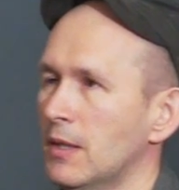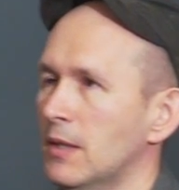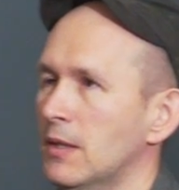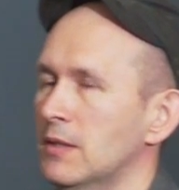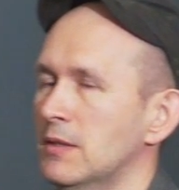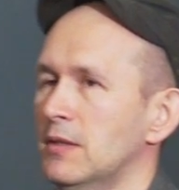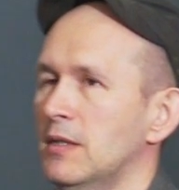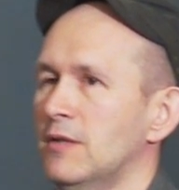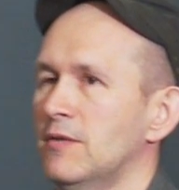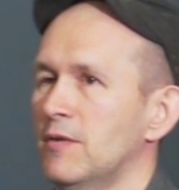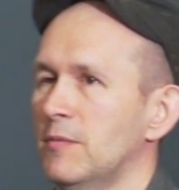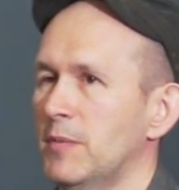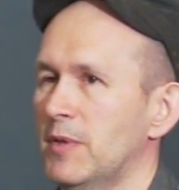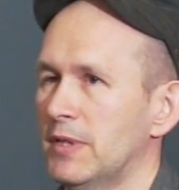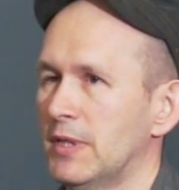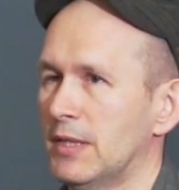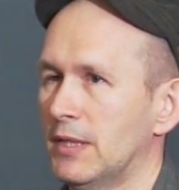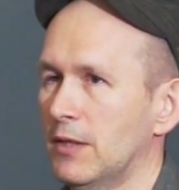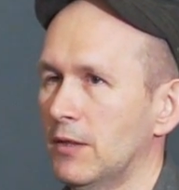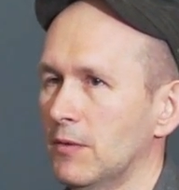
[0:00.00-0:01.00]
so that
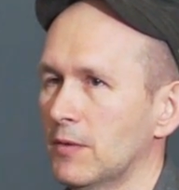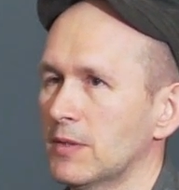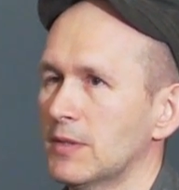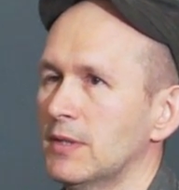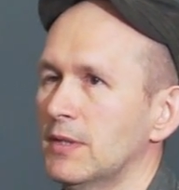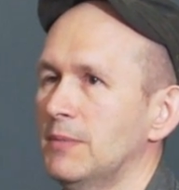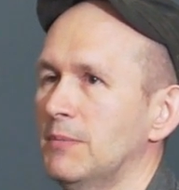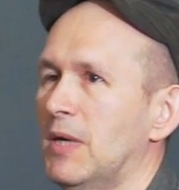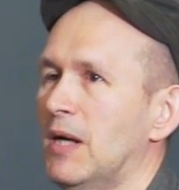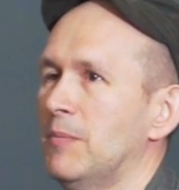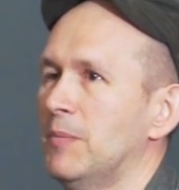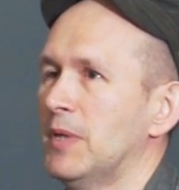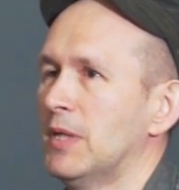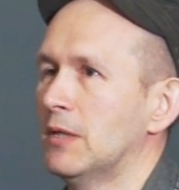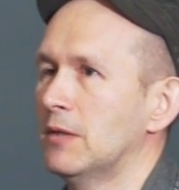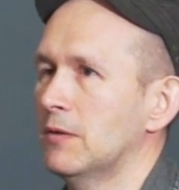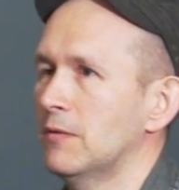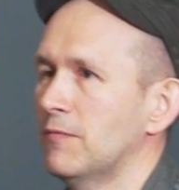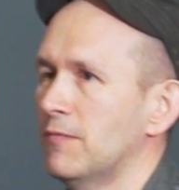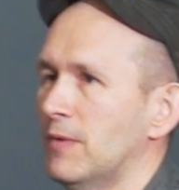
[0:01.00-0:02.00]
everybody knows the
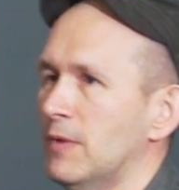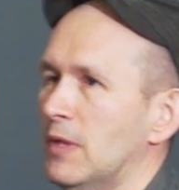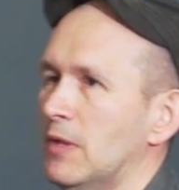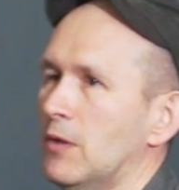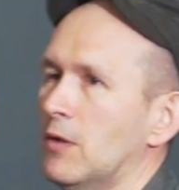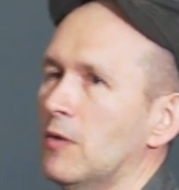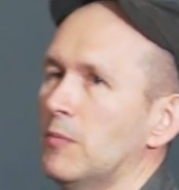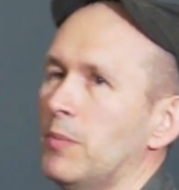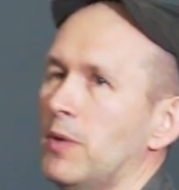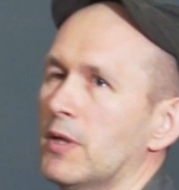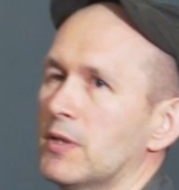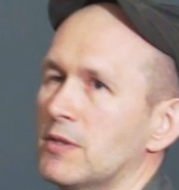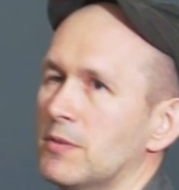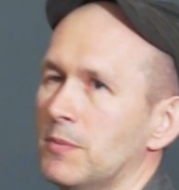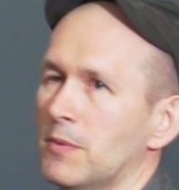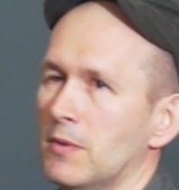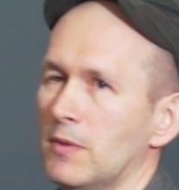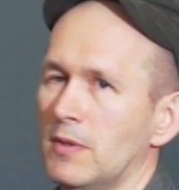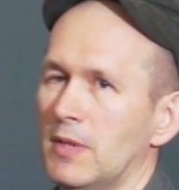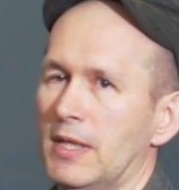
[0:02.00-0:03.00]
mapping of all
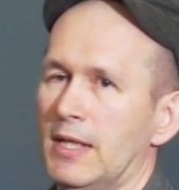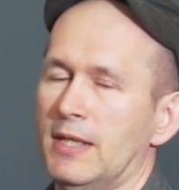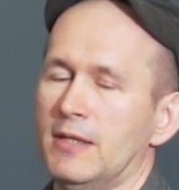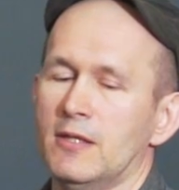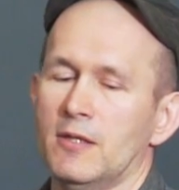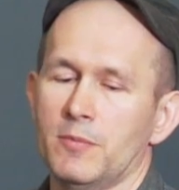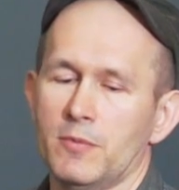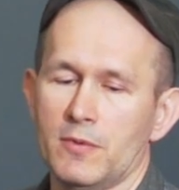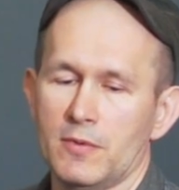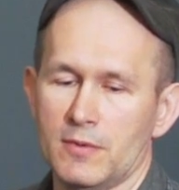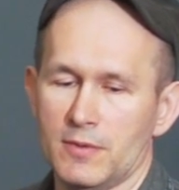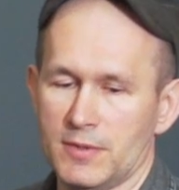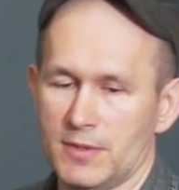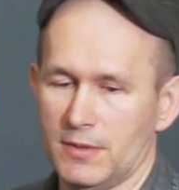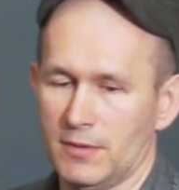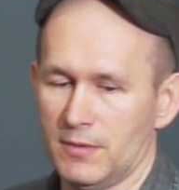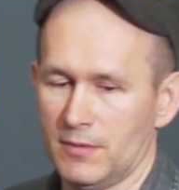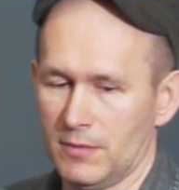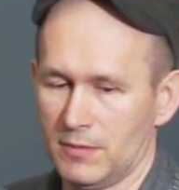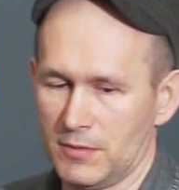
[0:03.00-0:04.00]
possible n-tuples
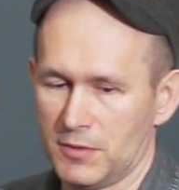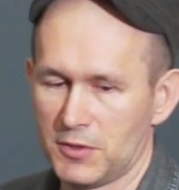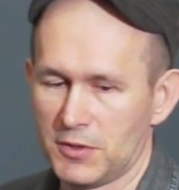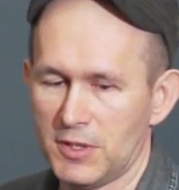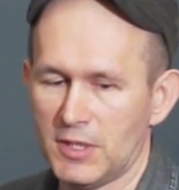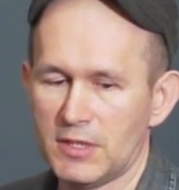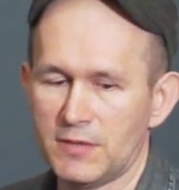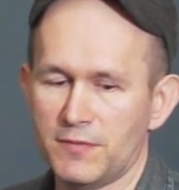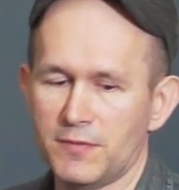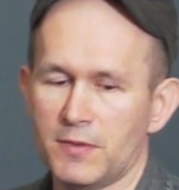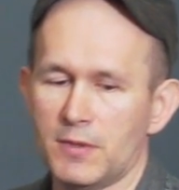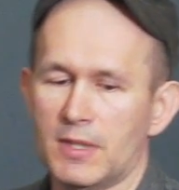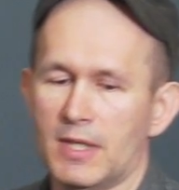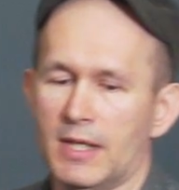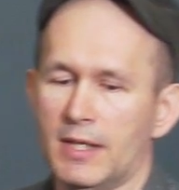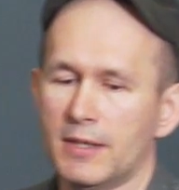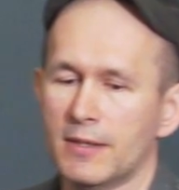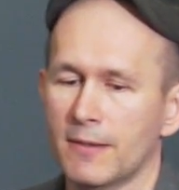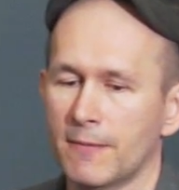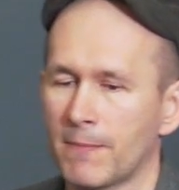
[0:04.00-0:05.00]
or trees, if you
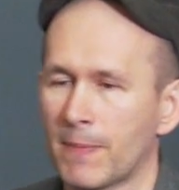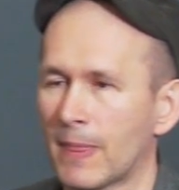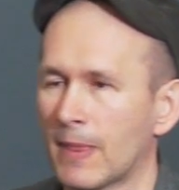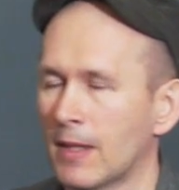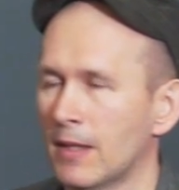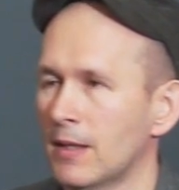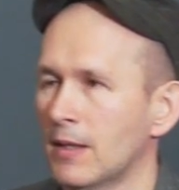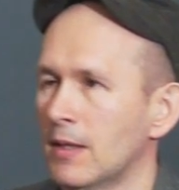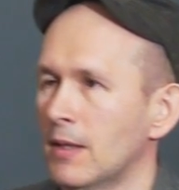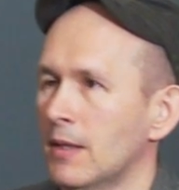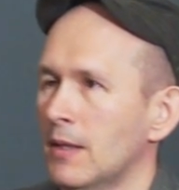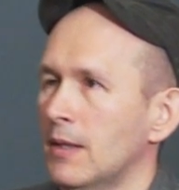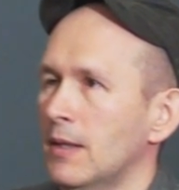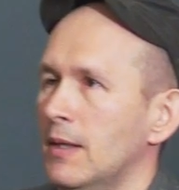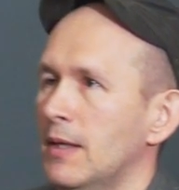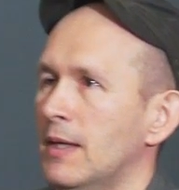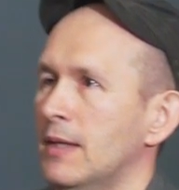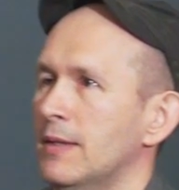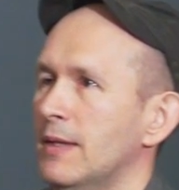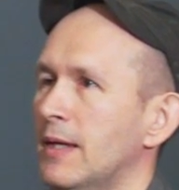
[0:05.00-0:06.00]
like.
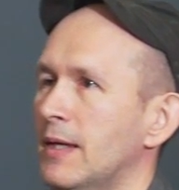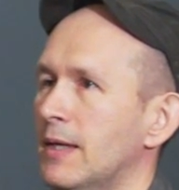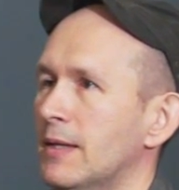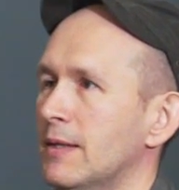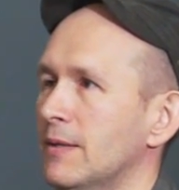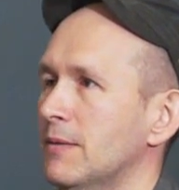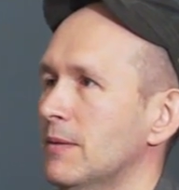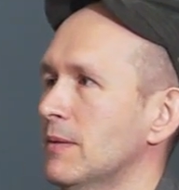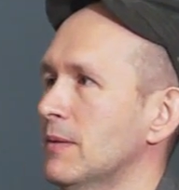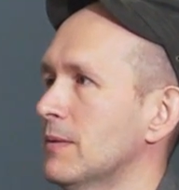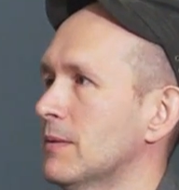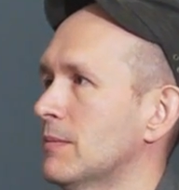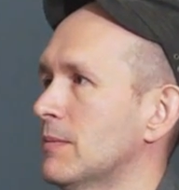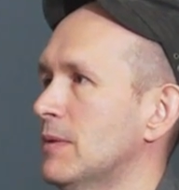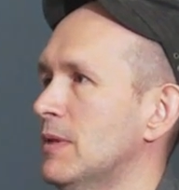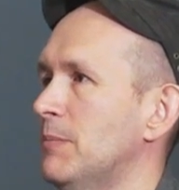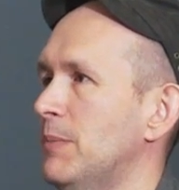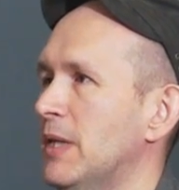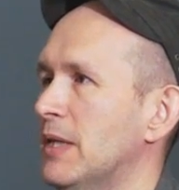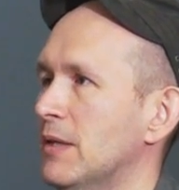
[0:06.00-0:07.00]
And then,
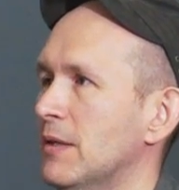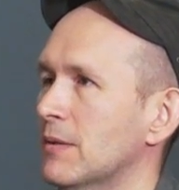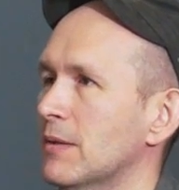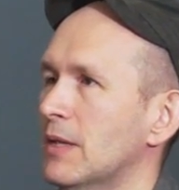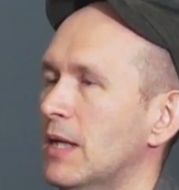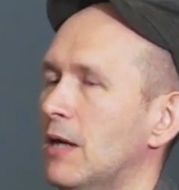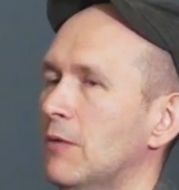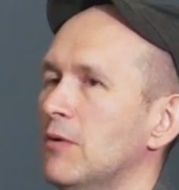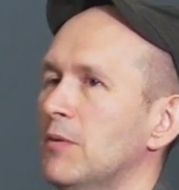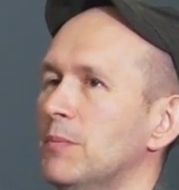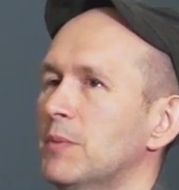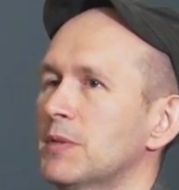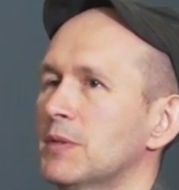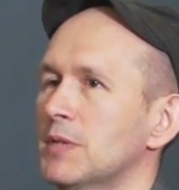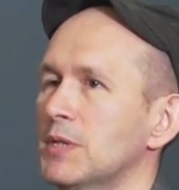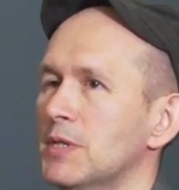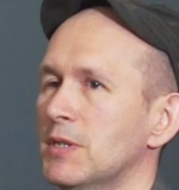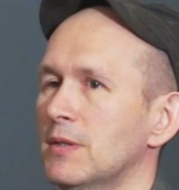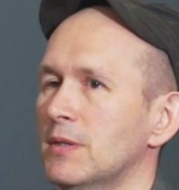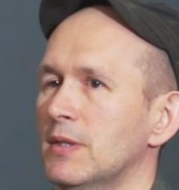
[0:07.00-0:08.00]
depending on how we
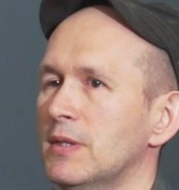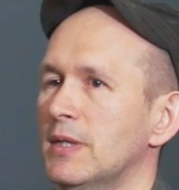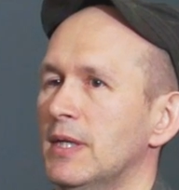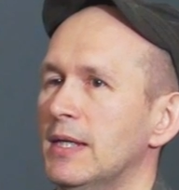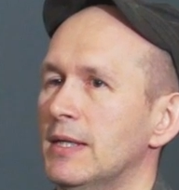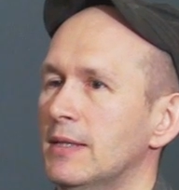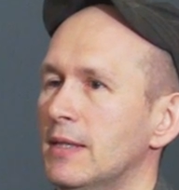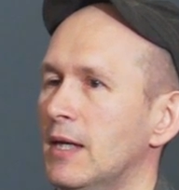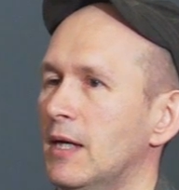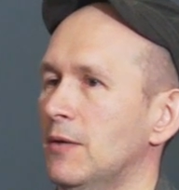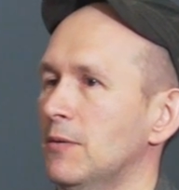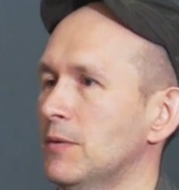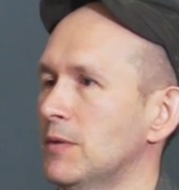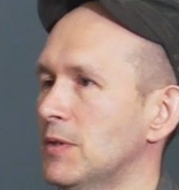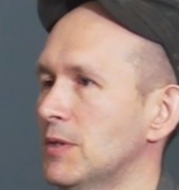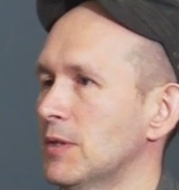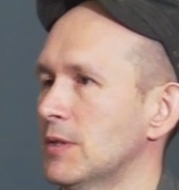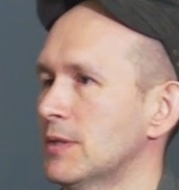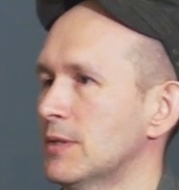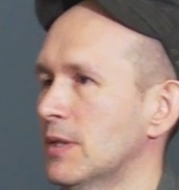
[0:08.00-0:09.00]
partition the data, we
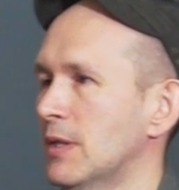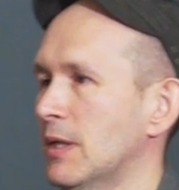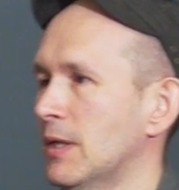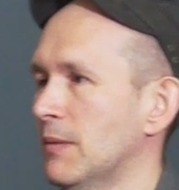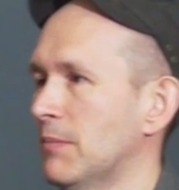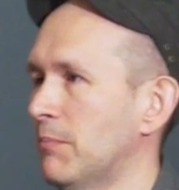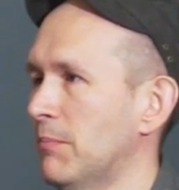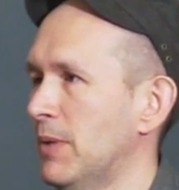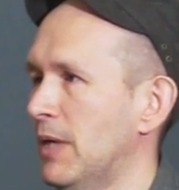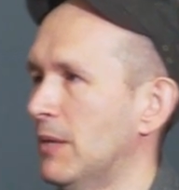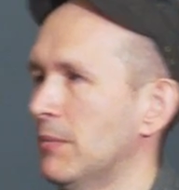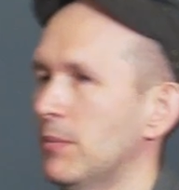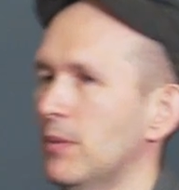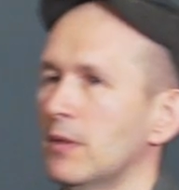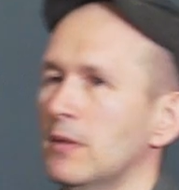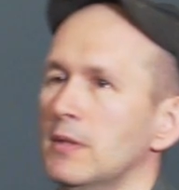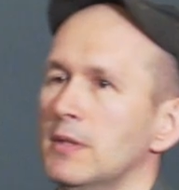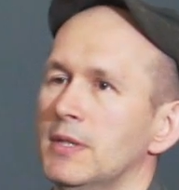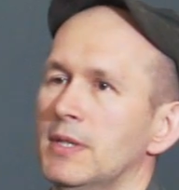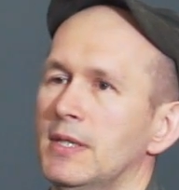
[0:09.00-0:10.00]
just pump
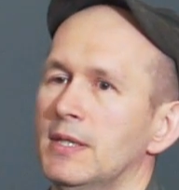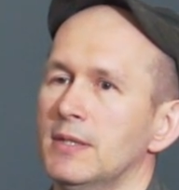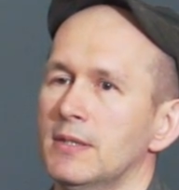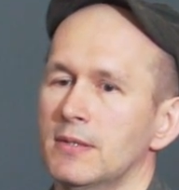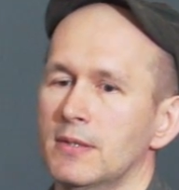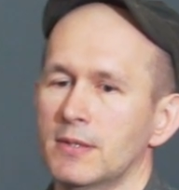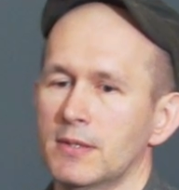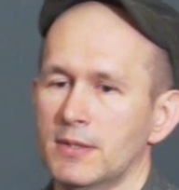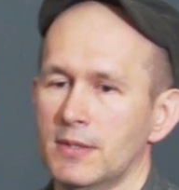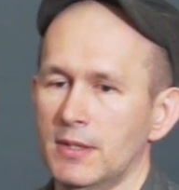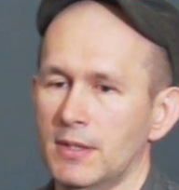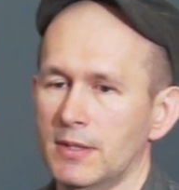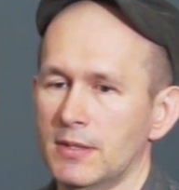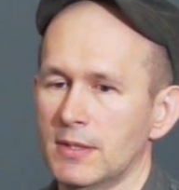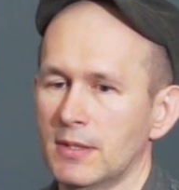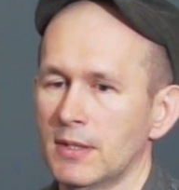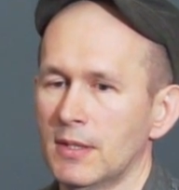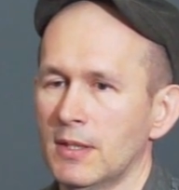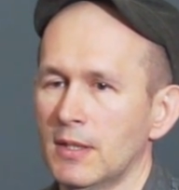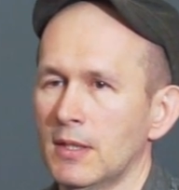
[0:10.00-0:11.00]
all the
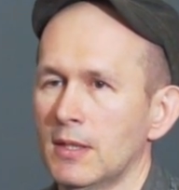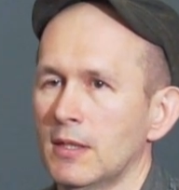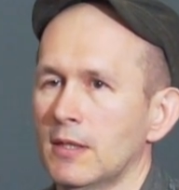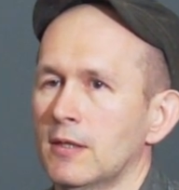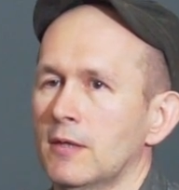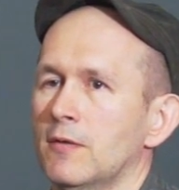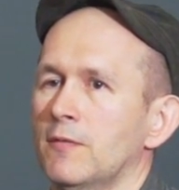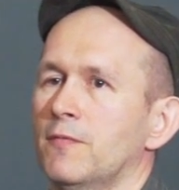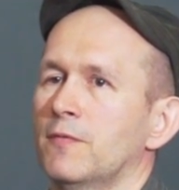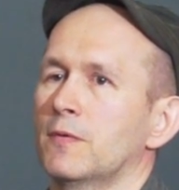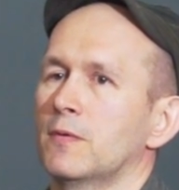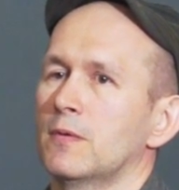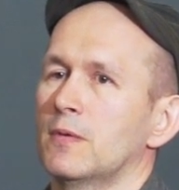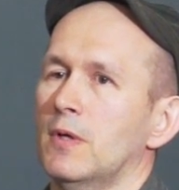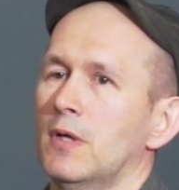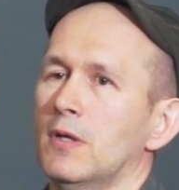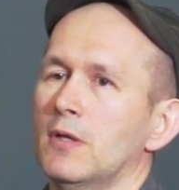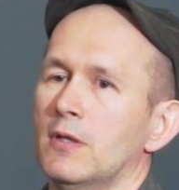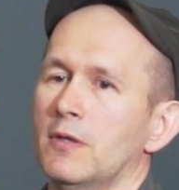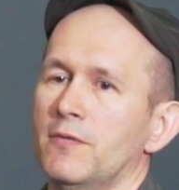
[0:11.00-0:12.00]
instances through
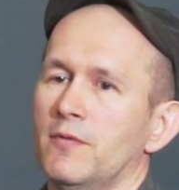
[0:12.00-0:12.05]
all